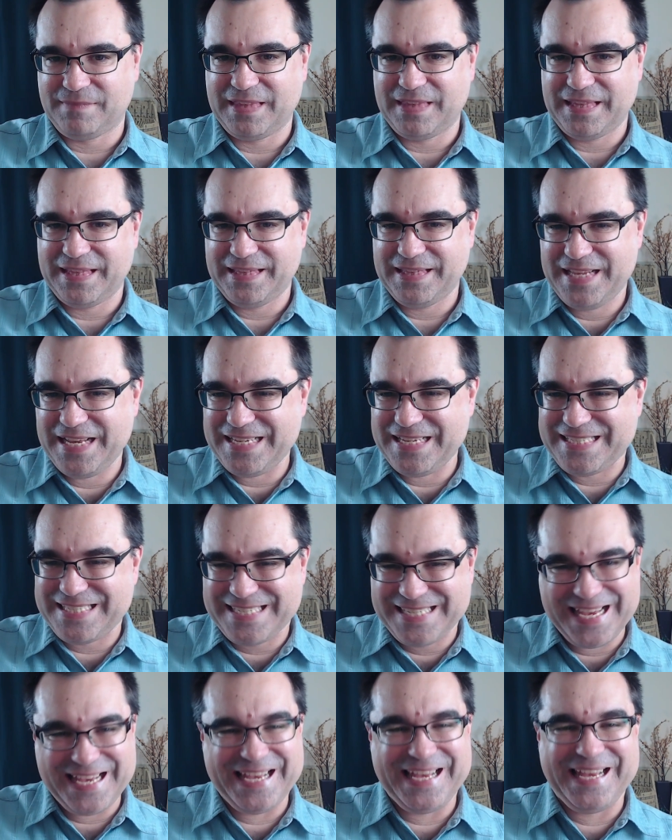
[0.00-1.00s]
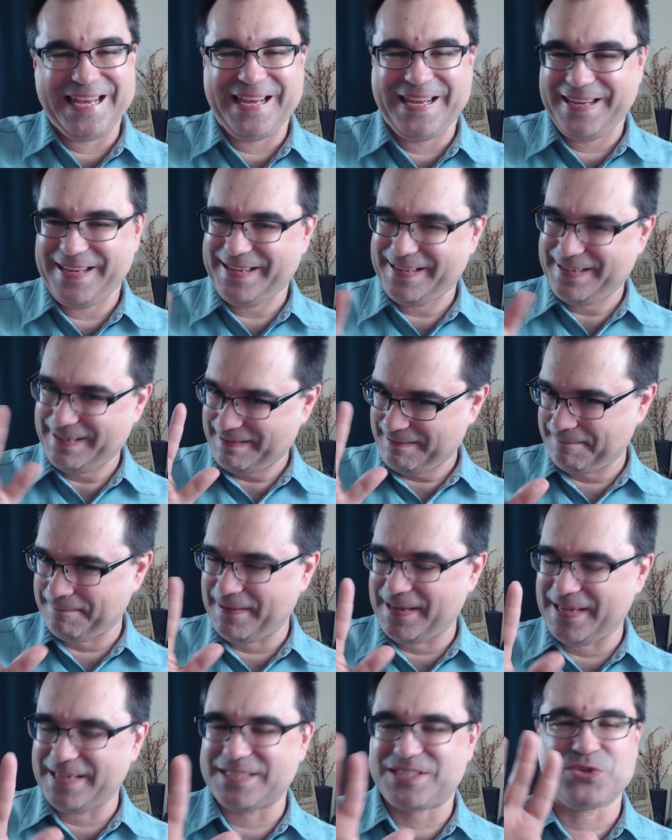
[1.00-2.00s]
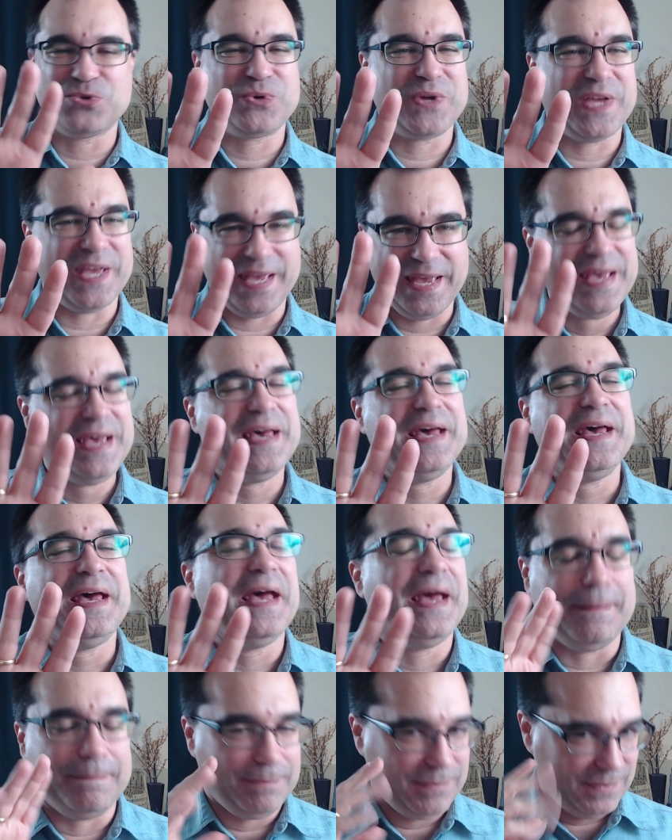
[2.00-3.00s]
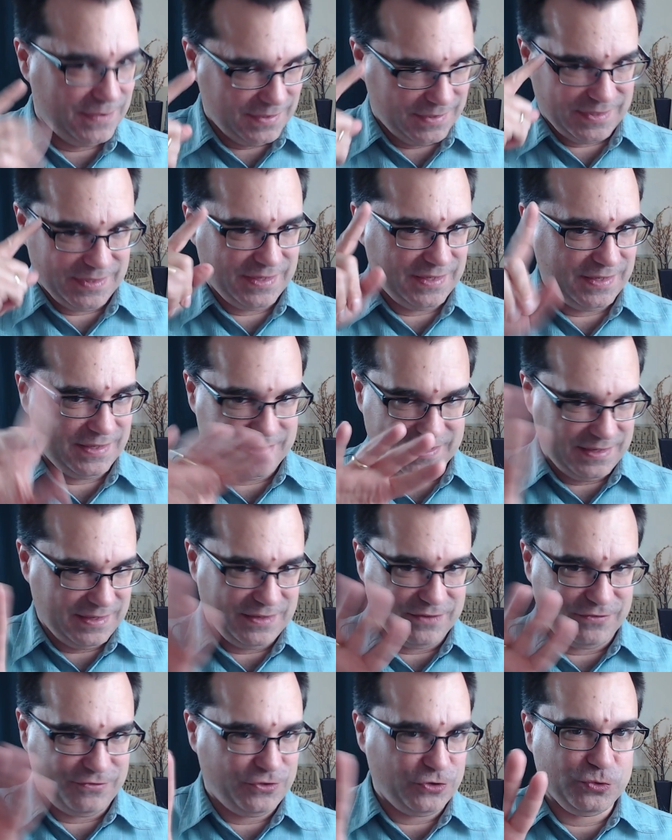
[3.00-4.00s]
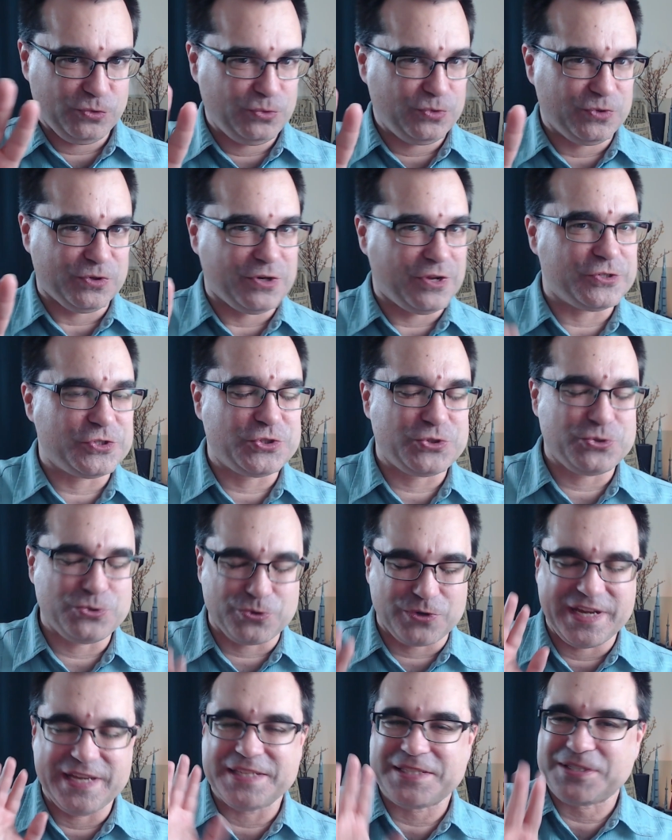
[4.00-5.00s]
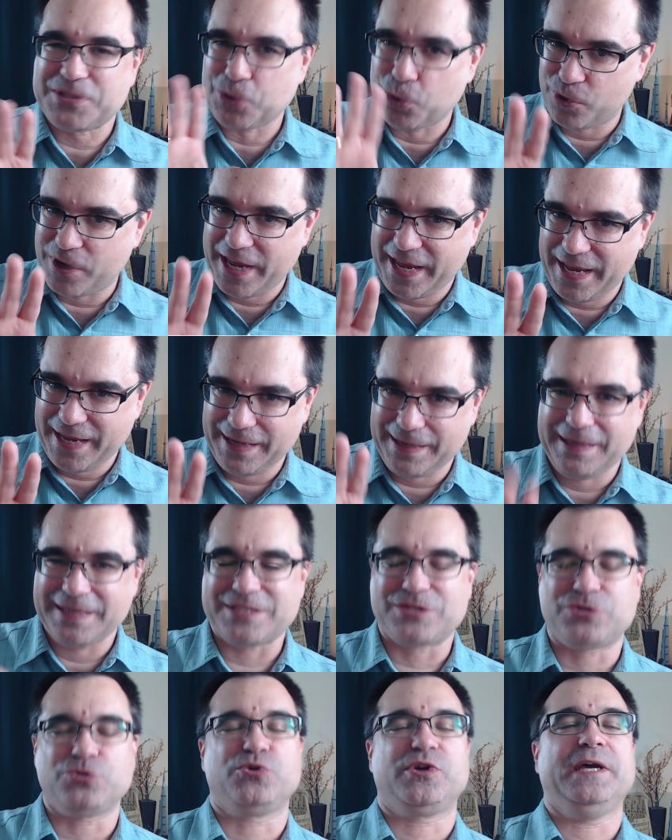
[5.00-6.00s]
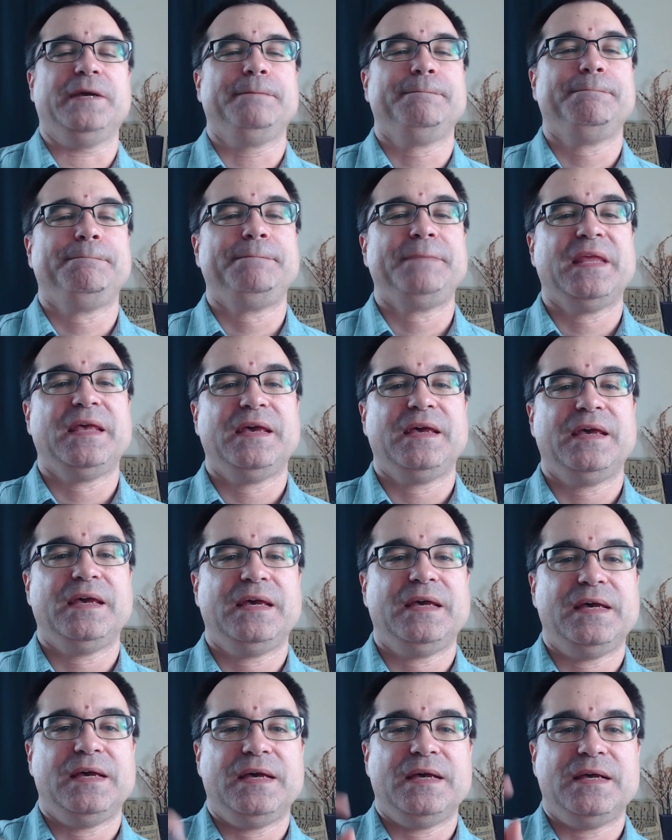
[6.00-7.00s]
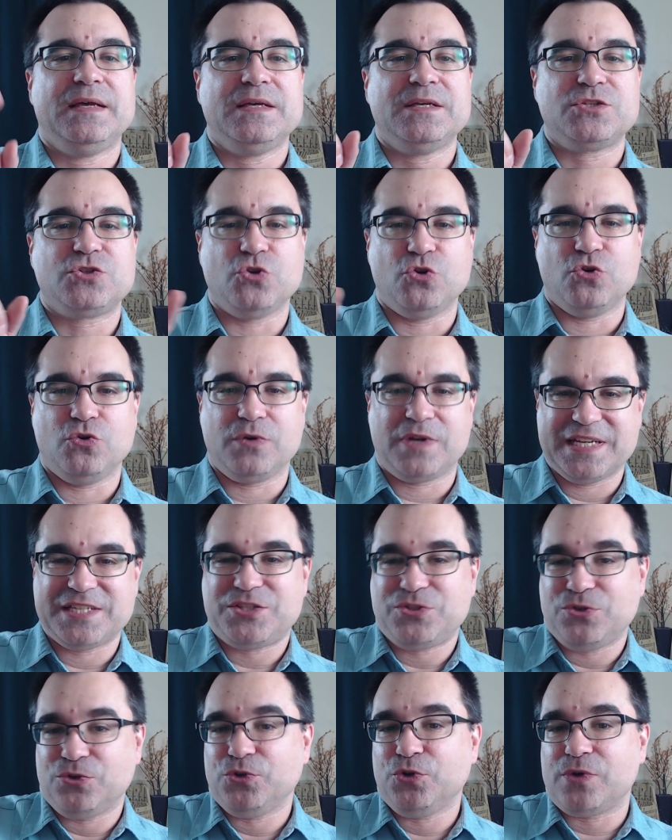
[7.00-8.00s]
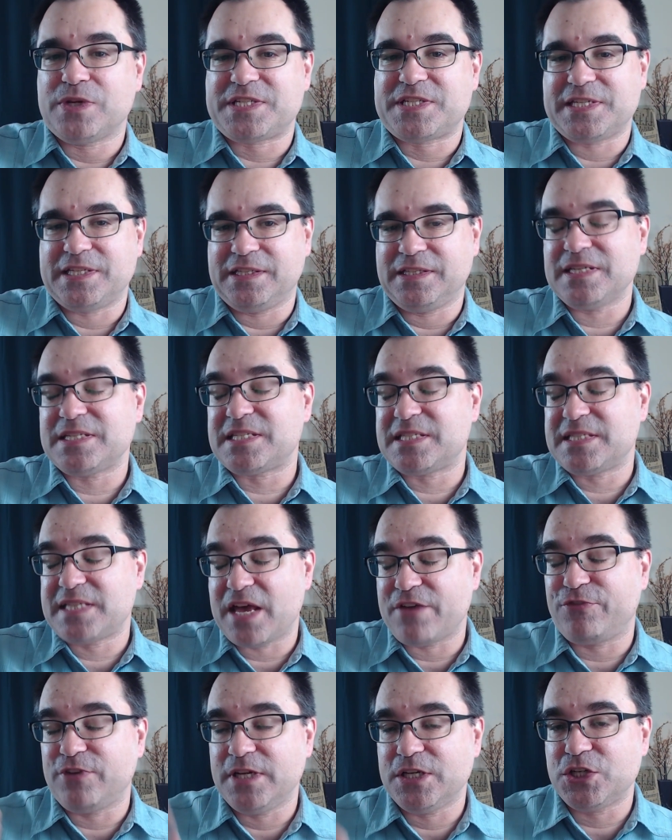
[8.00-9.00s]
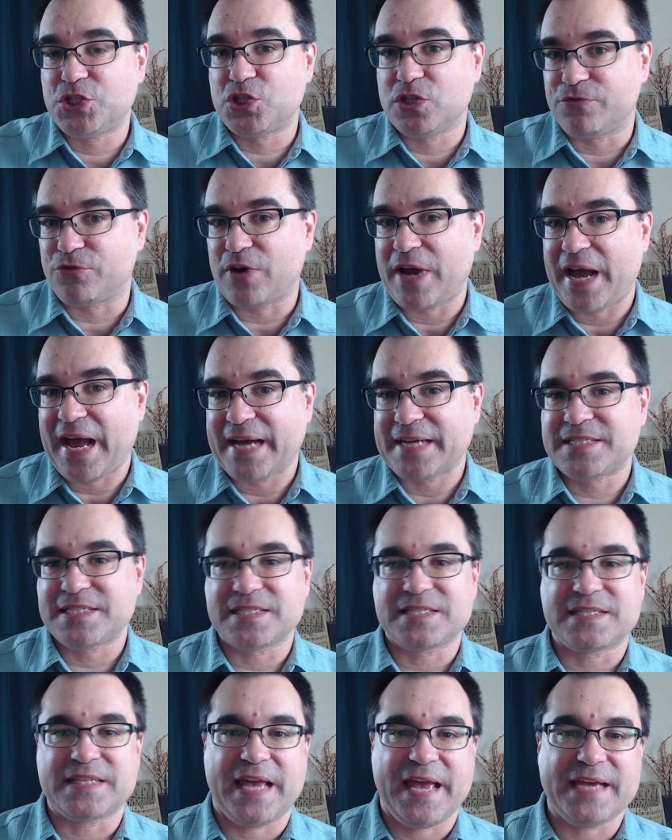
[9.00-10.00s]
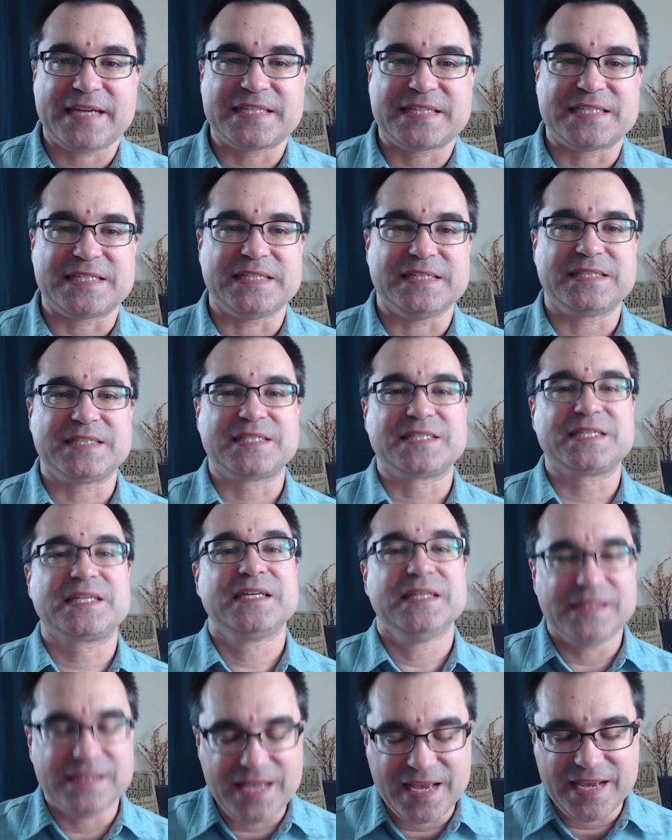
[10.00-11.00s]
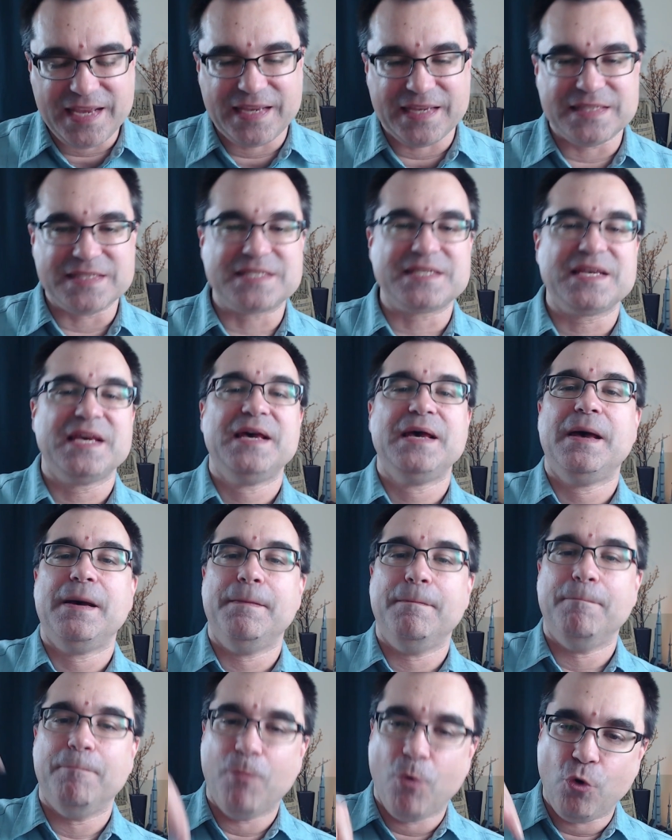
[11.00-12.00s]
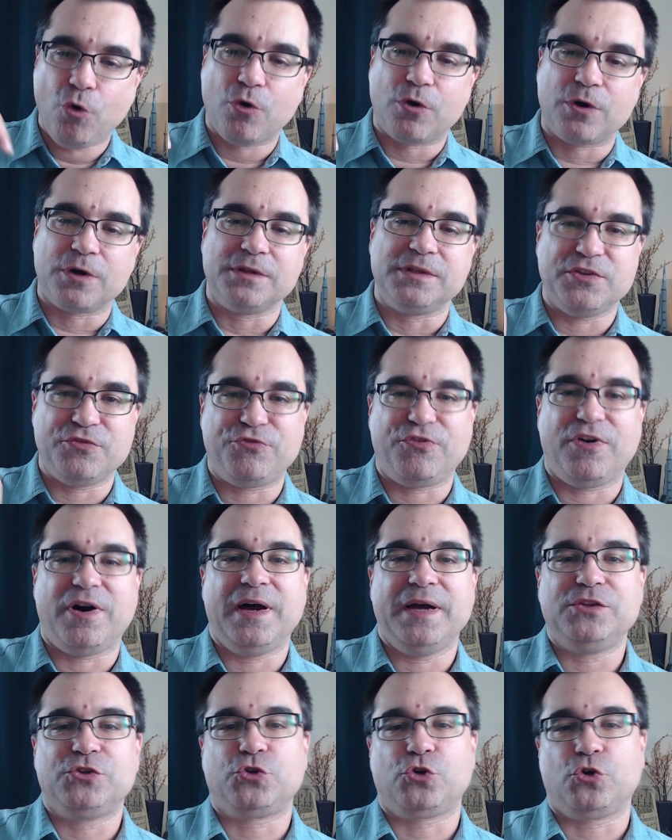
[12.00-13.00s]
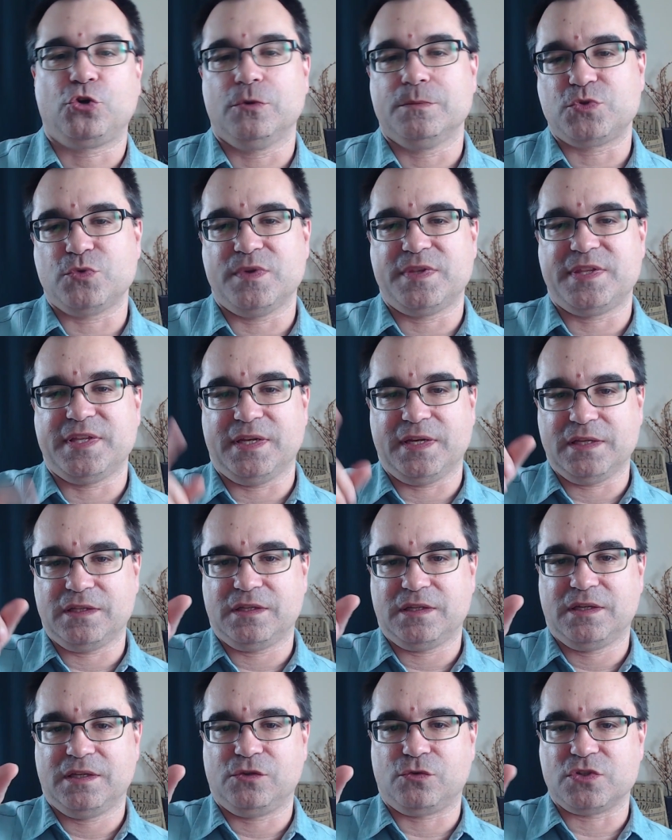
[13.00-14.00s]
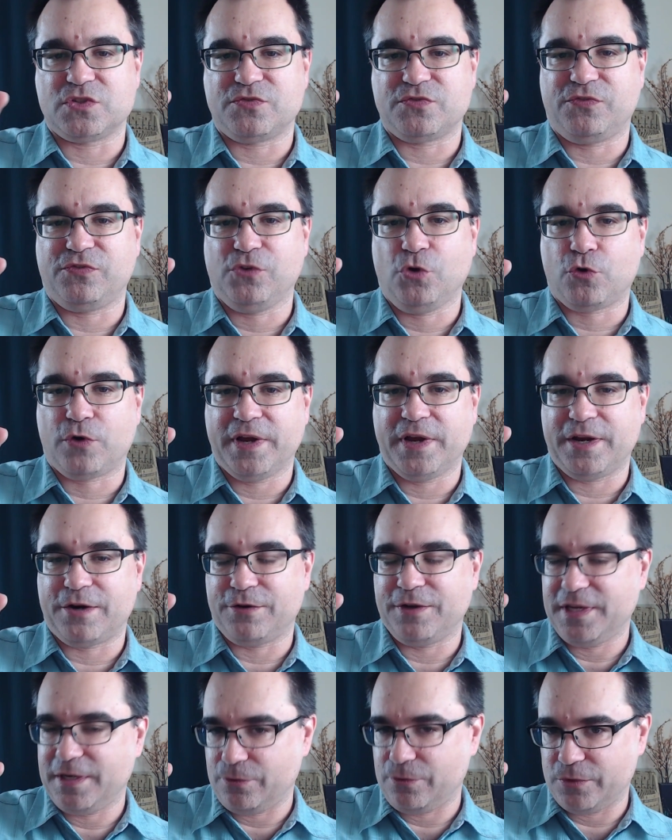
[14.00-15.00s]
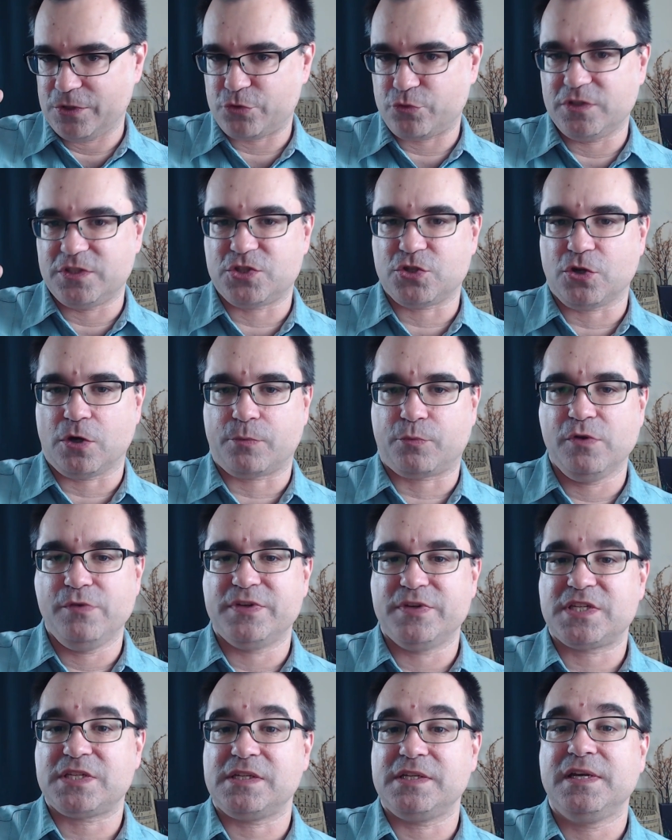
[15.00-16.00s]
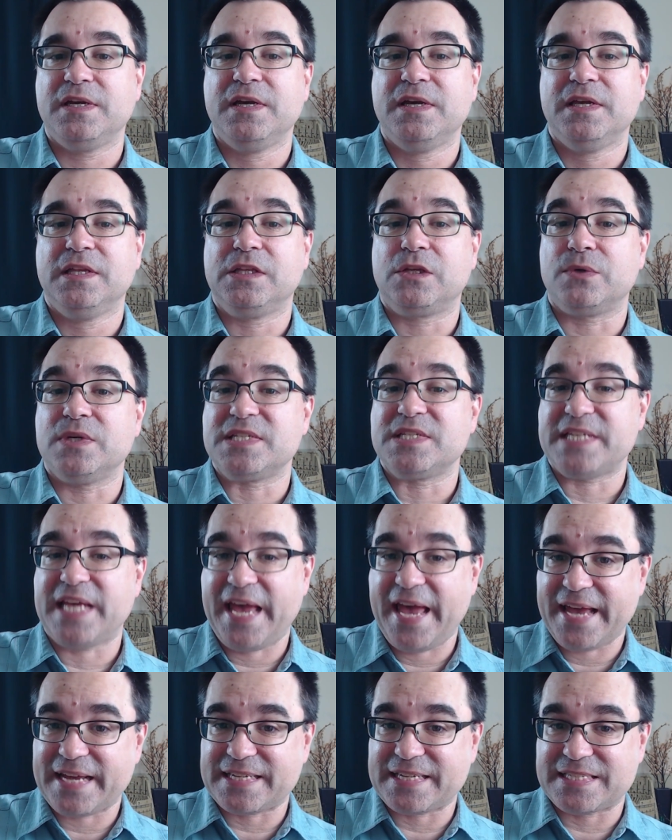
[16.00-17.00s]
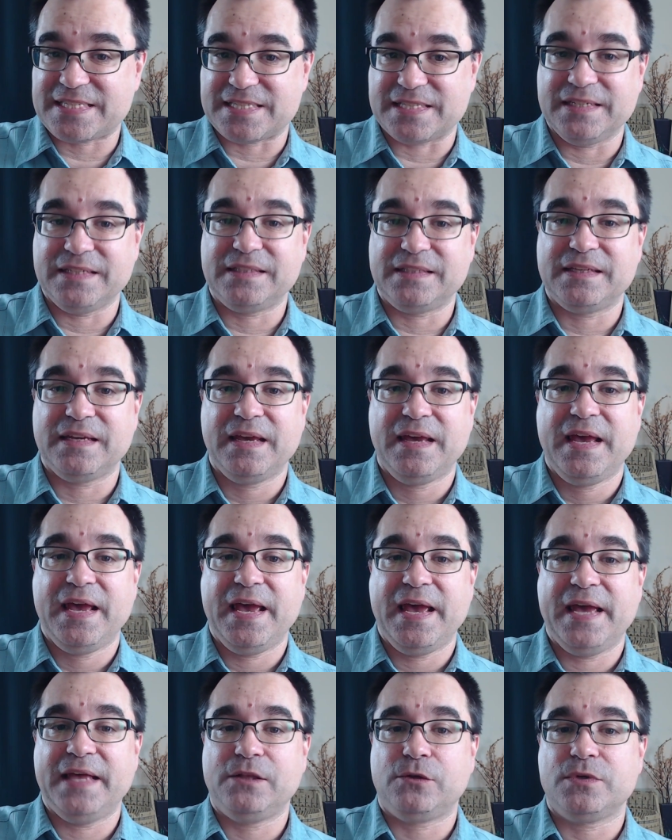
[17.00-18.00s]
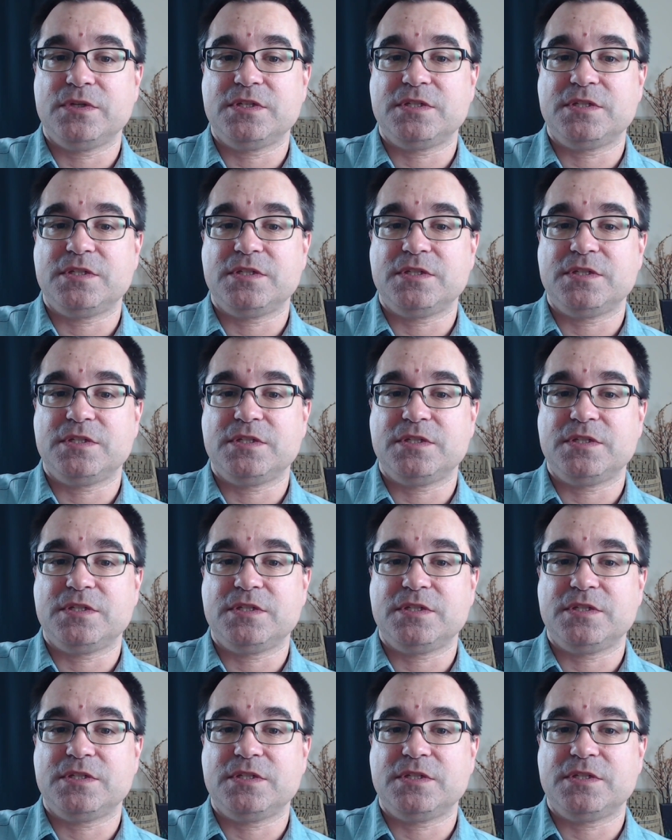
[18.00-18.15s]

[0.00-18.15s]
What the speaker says: This, it's okay. If you are not sure, it's okay. It's okay. So, because you'll notice that this definition for access to exits contains more defined terms within it. There is floor area, which we saw previously. There is exit, and there is